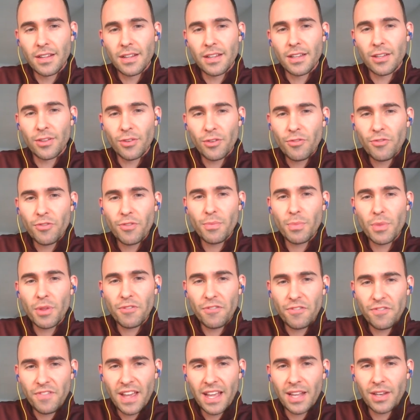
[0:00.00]
Learn from the
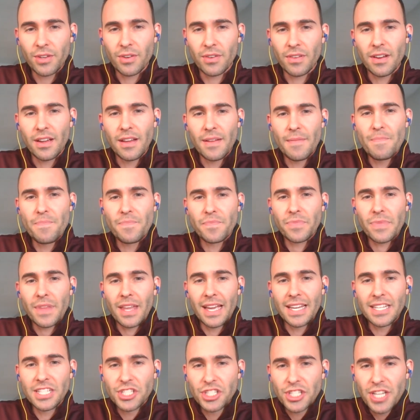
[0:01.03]
failure
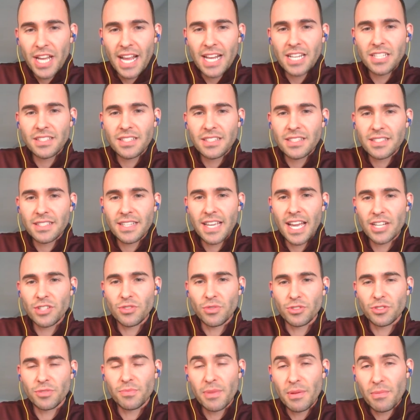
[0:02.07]
and change the
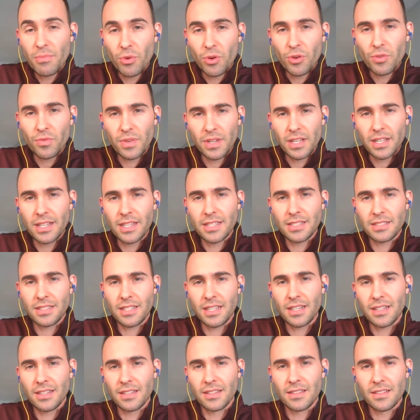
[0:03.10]
schedule to be more
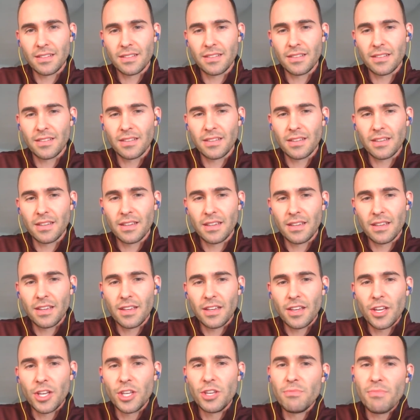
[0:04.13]
realistic.
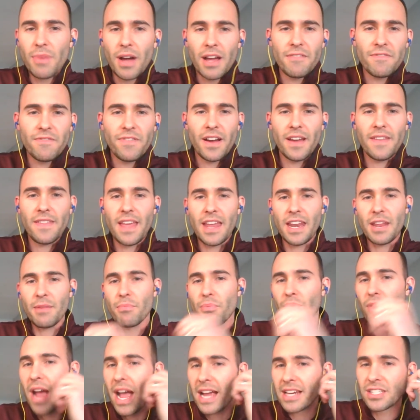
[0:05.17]
You might find that in
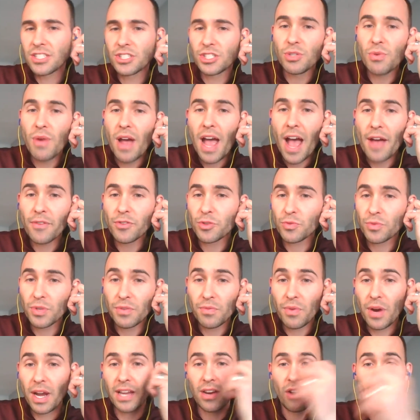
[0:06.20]
practice you have to
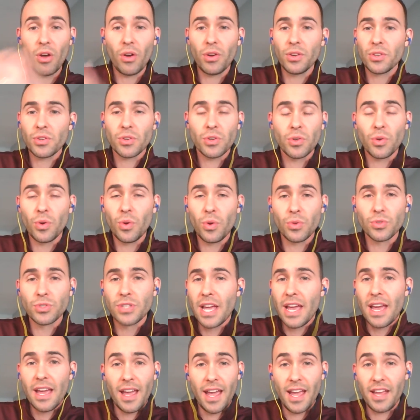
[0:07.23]
rewrite all your goals
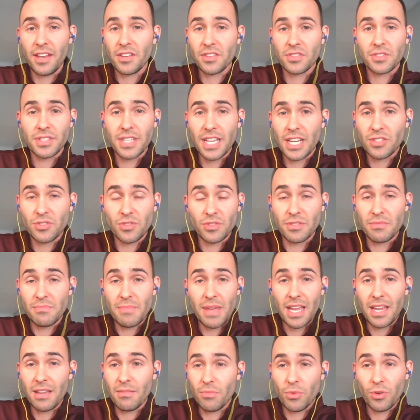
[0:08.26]
and your schedule to
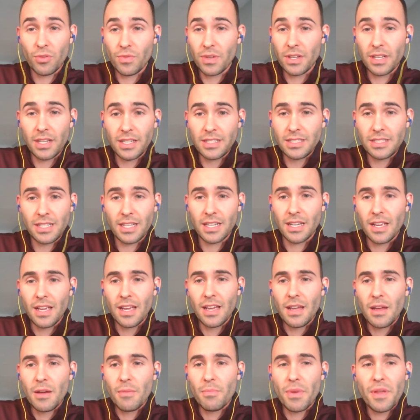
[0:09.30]
make it more realistic,
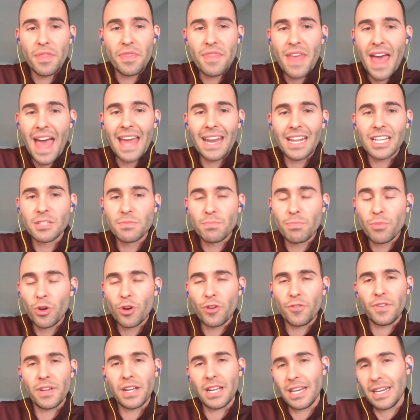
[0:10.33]
but that is
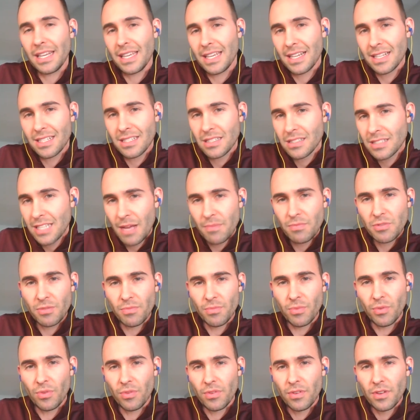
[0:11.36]
perfectly acceptable.